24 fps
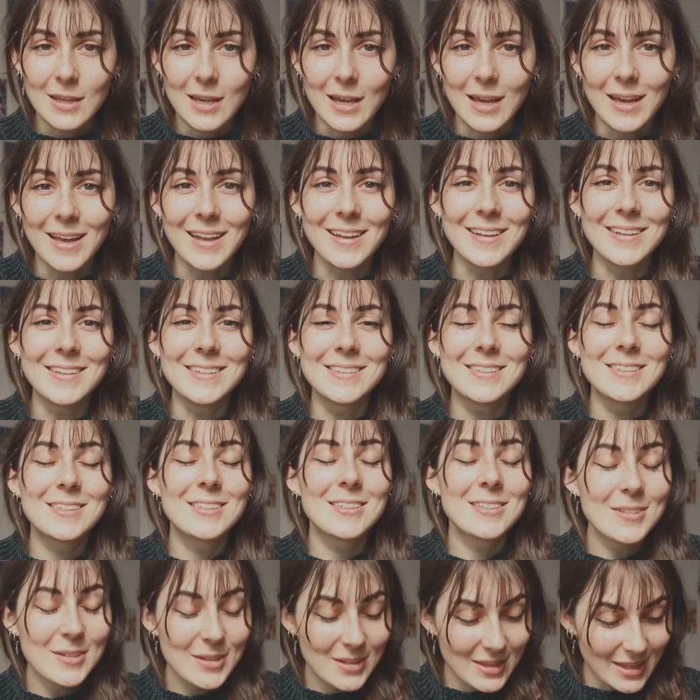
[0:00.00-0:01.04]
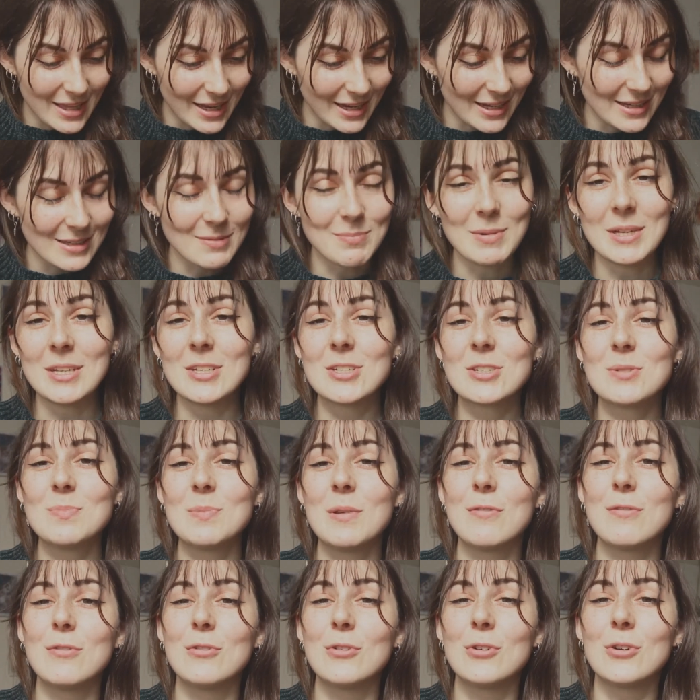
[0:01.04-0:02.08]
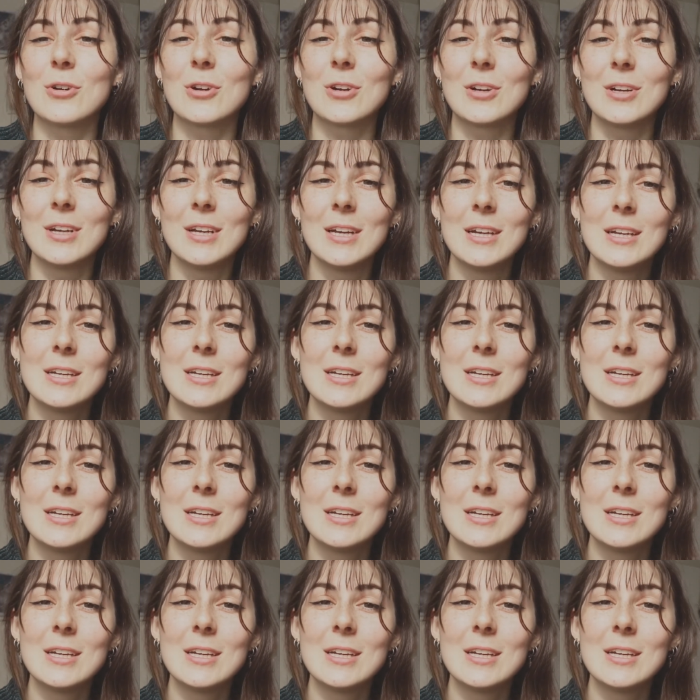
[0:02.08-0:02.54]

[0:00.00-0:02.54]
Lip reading: and like I mentioned before,